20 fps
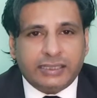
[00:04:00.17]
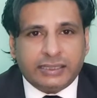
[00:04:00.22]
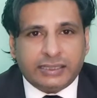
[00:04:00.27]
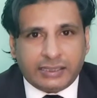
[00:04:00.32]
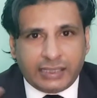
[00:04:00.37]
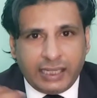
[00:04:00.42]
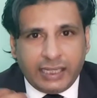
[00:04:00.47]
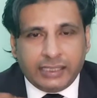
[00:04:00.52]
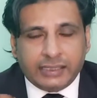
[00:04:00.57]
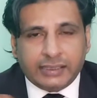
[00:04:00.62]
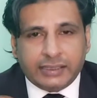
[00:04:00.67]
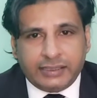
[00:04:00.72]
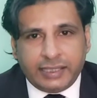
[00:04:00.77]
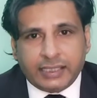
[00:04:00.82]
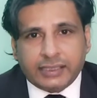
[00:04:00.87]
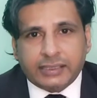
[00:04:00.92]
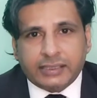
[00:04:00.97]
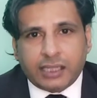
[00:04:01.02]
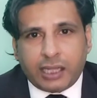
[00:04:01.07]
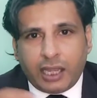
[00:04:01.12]
says,
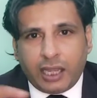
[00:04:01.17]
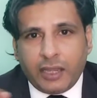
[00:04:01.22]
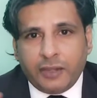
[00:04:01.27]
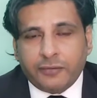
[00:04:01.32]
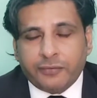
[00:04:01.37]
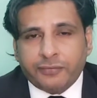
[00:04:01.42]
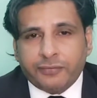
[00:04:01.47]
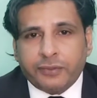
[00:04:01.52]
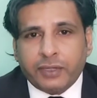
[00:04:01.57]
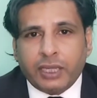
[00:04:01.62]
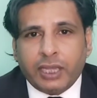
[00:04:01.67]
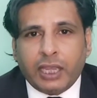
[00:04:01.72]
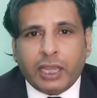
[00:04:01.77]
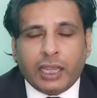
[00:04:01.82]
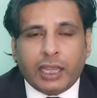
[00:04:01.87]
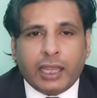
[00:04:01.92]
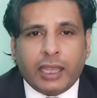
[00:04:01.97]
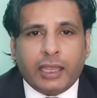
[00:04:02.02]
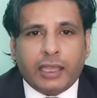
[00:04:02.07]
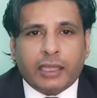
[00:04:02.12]
yes, I
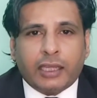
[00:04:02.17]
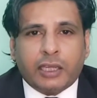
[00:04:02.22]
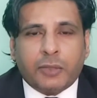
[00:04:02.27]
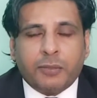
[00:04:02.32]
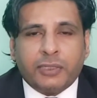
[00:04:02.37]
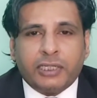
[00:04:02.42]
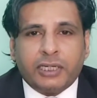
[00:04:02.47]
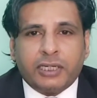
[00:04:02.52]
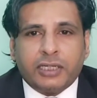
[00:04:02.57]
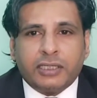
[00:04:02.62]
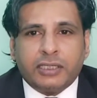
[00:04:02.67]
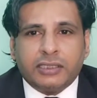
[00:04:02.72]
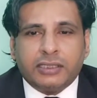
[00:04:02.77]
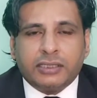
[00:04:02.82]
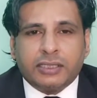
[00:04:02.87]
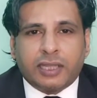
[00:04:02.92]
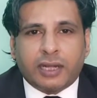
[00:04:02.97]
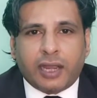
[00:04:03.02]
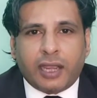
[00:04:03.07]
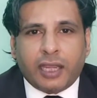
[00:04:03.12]
have committed
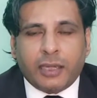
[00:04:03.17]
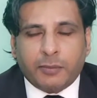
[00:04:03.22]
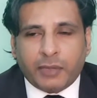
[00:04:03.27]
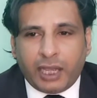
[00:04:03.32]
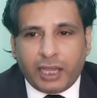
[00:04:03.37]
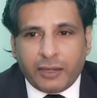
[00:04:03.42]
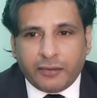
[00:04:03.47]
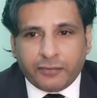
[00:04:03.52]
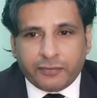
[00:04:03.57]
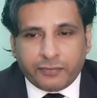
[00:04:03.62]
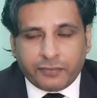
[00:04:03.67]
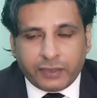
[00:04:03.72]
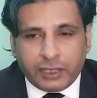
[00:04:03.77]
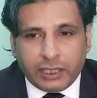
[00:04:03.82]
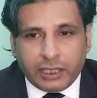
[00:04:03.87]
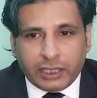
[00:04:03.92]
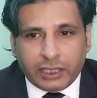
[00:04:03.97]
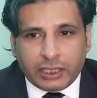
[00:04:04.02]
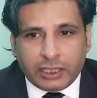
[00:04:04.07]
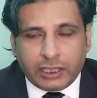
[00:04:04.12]
this crime, I
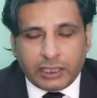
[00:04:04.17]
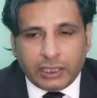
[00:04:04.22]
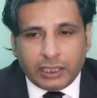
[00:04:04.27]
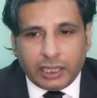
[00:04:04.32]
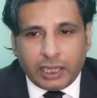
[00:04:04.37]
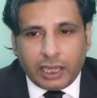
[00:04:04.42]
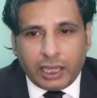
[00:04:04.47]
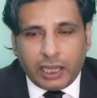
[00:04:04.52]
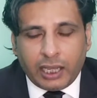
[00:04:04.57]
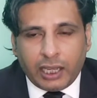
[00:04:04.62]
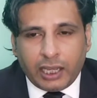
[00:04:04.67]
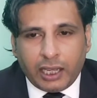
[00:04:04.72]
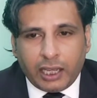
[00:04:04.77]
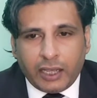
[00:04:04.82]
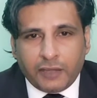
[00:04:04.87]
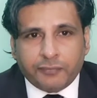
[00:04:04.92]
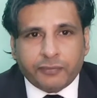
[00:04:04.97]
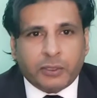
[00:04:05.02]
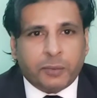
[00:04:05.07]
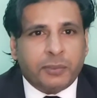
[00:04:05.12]

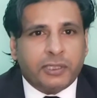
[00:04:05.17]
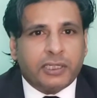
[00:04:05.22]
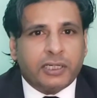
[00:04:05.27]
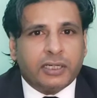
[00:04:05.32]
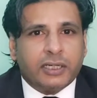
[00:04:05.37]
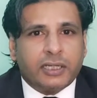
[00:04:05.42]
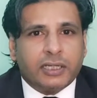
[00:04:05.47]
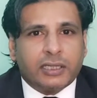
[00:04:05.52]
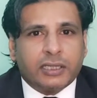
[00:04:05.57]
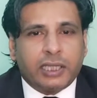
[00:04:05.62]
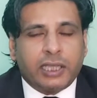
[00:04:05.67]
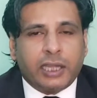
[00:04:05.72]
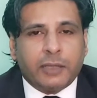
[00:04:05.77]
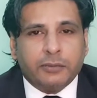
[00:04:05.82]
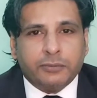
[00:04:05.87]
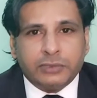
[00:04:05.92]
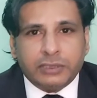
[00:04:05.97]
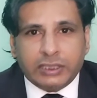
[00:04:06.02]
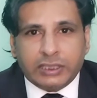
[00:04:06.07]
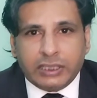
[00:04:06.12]
have committed
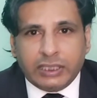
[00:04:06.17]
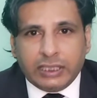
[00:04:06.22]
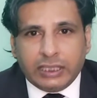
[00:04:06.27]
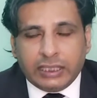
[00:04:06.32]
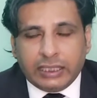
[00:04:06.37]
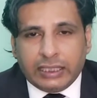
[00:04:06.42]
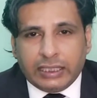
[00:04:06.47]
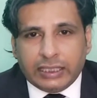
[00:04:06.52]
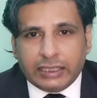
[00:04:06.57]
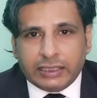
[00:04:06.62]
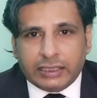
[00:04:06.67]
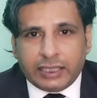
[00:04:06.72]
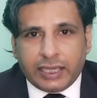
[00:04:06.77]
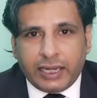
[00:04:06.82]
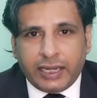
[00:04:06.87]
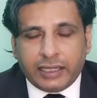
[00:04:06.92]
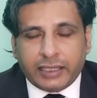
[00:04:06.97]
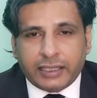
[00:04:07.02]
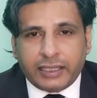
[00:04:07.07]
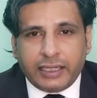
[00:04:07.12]
Qatl. In
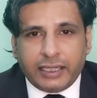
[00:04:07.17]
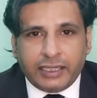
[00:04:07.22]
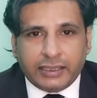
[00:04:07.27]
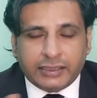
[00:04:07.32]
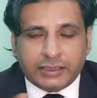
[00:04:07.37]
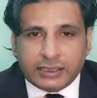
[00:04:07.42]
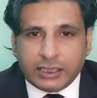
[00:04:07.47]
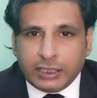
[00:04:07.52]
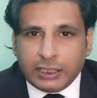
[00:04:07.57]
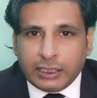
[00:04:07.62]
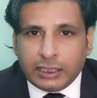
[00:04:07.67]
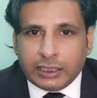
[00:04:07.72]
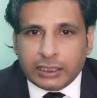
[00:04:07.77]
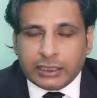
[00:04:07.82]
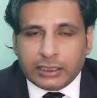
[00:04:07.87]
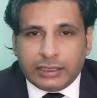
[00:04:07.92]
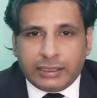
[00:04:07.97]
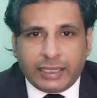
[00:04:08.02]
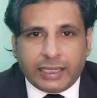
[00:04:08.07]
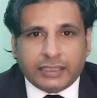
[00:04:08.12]
that case,
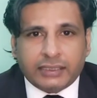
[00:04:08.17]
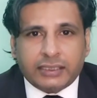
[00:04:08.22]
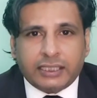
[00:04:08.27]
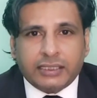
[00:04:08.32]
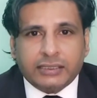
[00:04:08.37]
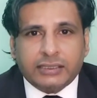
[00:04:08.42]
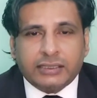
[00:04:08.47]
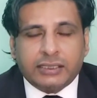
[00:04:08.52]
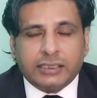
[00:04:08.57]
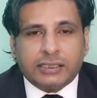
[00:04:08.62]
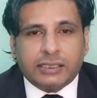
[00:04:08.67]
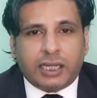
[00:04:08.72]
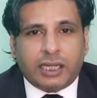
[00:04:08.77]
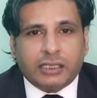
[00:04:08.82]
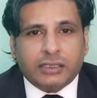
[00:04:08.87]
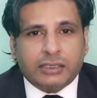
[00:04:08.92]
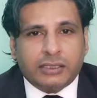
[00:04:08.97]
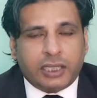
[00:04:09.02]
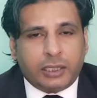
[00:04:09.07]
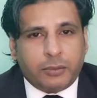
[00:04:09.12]
death as
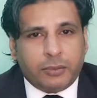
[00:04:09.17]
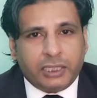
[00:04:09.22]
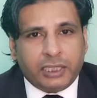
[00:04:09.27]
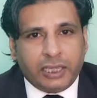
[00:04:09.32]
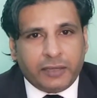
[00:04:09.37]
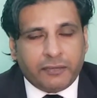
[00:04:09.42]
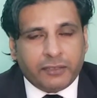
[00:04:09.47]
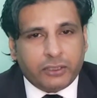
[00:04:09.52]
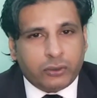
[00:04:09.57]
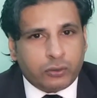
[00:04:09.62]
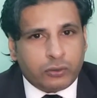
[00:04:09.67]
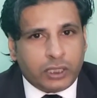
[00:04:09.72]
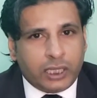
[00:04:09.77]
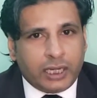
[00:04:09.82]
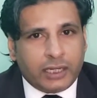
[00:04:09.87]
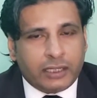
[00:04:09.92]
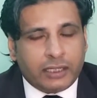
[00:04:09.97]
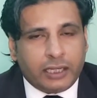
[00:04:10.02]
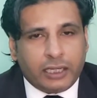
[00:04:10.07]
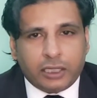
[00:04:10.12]
qisas shall be given to
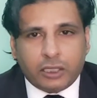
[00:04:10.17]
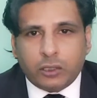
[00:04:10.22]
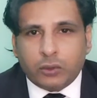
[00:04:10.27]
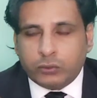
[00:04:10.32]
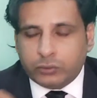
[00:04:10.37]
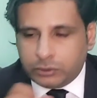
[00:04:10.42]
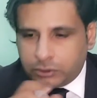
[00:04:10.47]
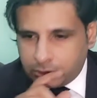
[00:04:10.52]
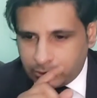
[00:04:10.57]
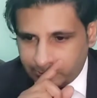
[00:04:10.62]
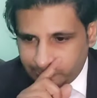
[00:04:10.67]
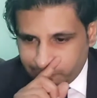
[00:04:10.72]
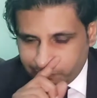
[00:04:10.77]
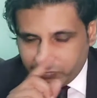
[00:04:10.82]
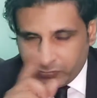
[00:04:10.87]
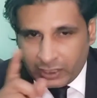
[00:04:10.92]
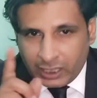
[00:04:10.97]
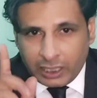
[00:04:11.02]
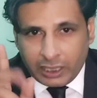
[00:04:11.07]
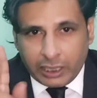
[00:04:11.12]
that accused.
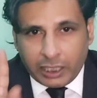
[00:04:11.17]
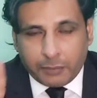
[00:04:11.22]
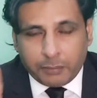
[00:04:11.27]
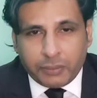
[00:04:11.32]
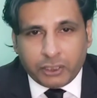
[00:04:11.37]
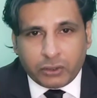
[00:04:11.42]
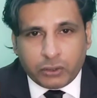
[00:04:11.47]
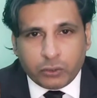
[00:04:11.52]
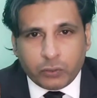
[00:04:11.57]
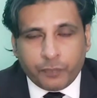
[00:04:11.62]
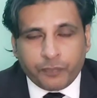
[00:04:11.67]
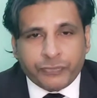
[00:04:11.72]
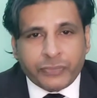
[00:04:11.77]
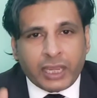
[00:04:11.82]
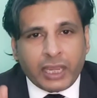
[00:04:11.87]
Number 2,